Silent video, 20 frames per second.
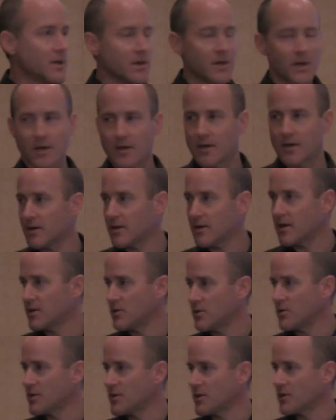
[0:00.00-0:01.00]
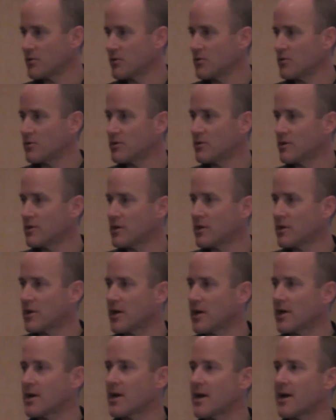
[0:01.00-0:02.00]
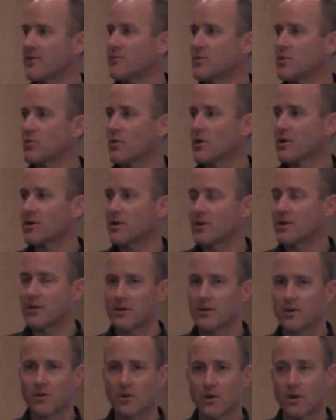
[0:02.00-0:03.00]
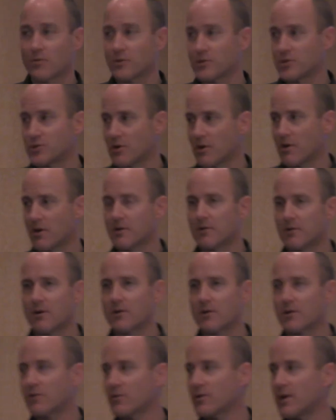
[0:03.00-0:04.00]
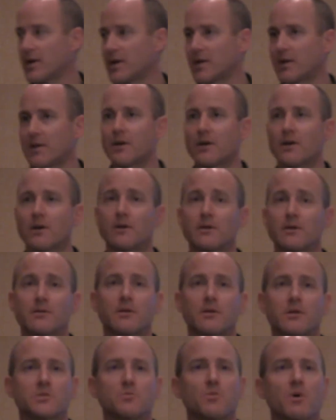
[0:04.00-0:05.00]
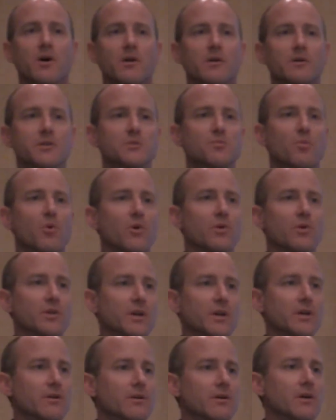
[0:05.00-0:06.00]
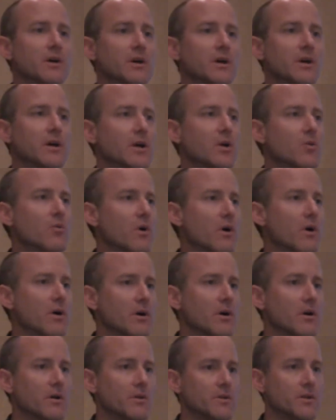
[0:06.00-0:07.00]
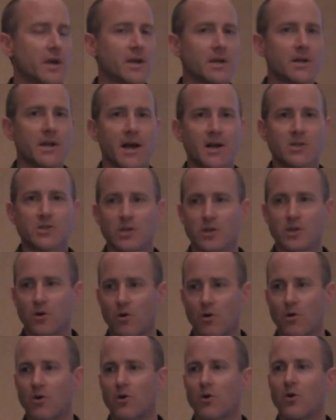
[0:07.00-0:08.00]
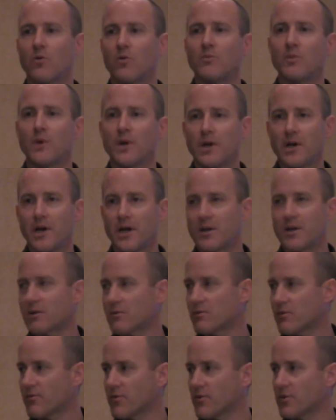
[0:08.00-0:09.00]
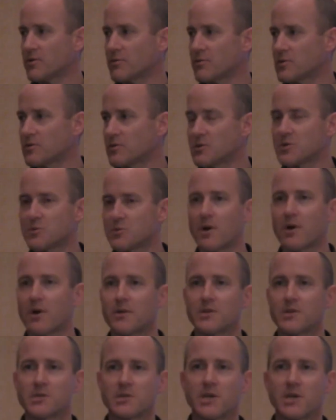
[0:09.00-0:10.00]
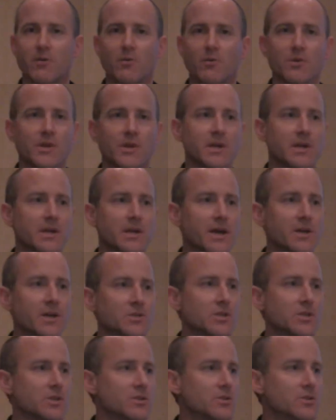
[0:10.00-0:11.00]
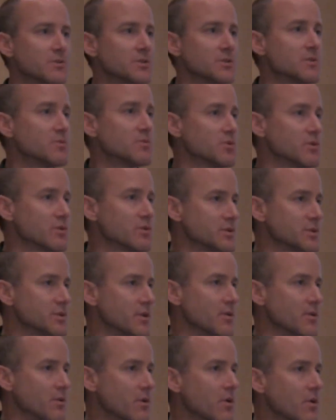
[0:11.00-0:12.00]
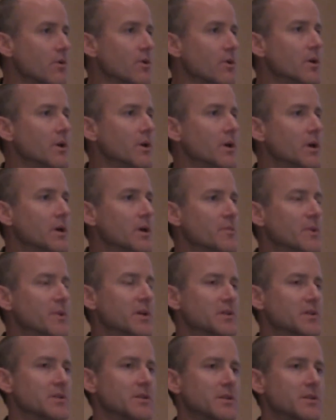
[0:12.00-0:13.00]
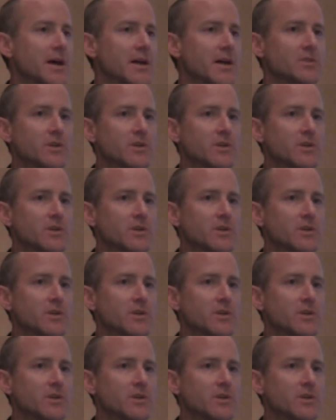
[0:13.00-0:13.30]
I know that Luke and I have been working along with John on creating a spot on Sport Leader where they can actually go home and you can refer them to a spot on the site where they can actually do some drills on their own. Because that